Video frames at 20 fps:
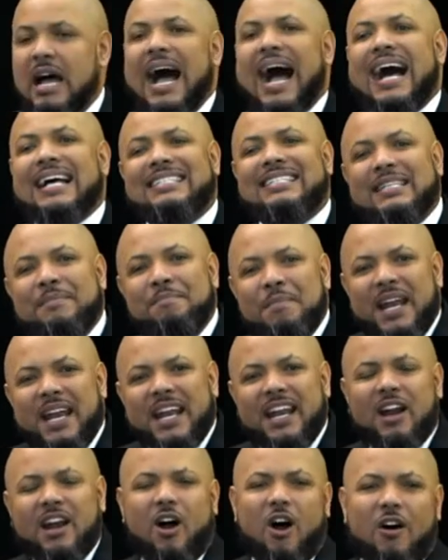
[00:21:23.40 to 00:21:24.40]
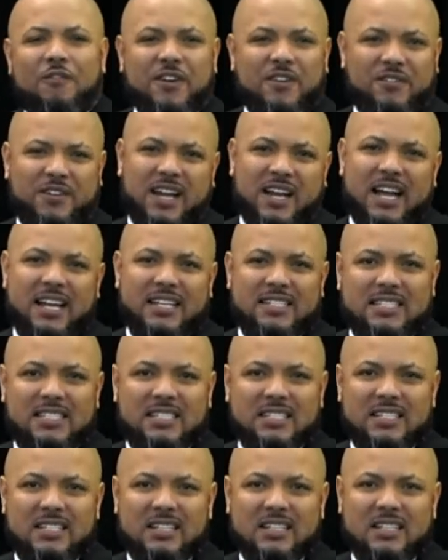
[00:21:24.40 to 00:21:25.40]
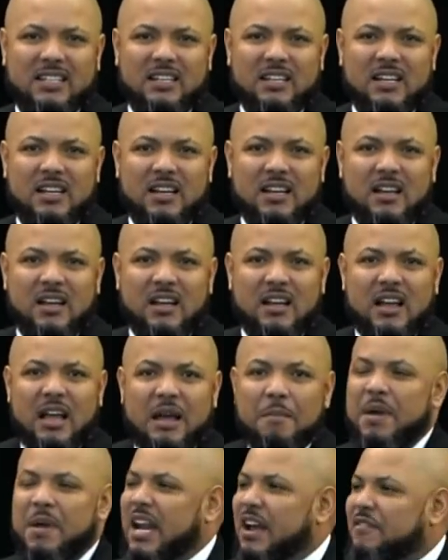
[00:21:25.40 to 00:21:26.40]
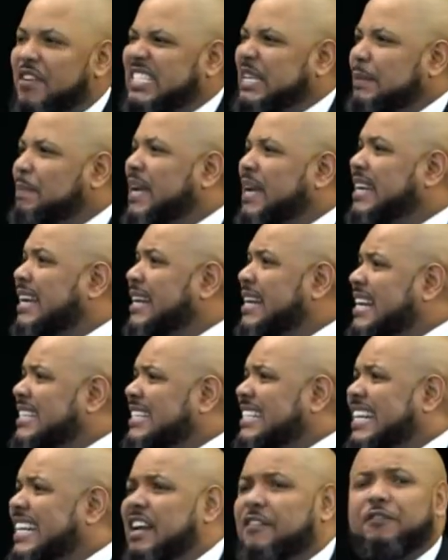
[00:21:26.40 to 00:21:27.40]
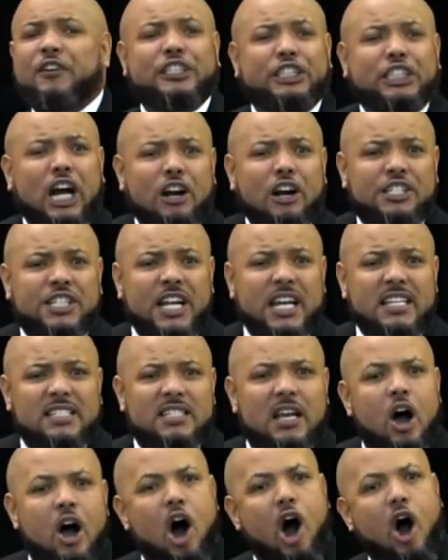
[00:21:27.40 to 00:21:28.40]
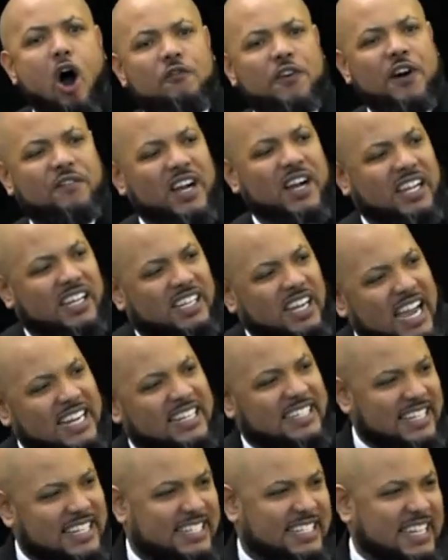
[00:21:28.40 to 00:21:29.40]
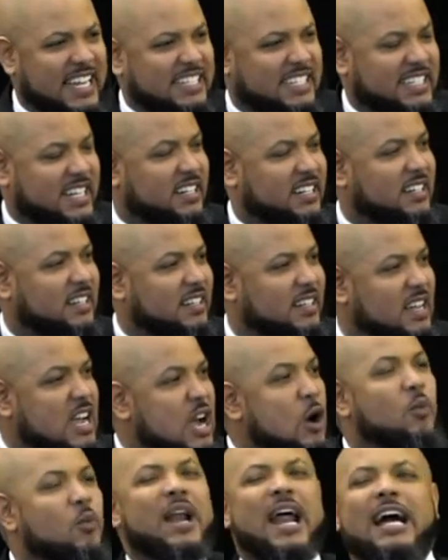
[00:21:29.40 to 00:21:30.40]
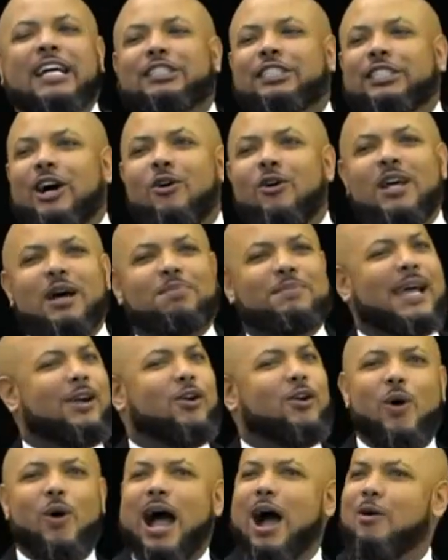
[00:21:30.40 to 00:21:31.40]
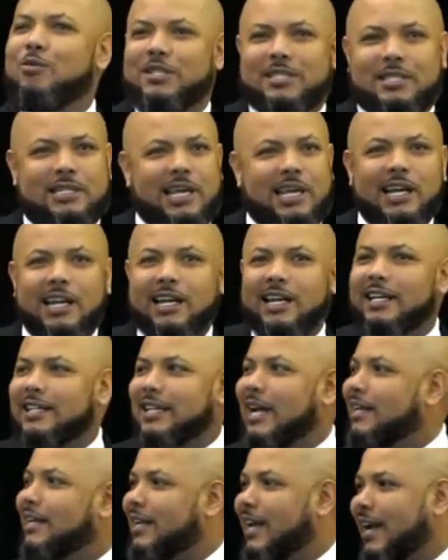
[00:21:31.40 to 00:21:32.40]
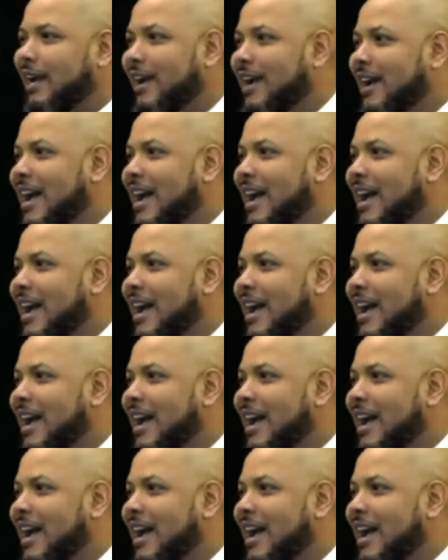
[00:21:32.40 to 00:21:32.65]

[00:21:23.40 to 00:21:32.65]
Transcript: I submitted it off of gut. Many of us have been connected to different churches off of a gut decision. When I showed up, I was killing it that day.